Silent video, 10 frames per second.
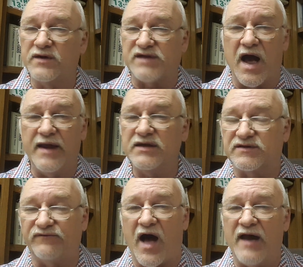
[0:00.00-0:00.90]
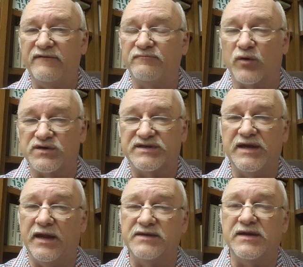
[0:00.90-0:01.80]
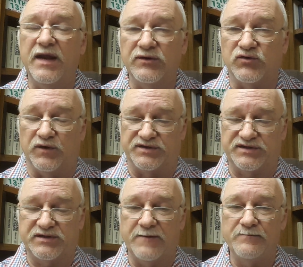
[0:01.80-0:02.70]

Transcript: as high as 5% interest.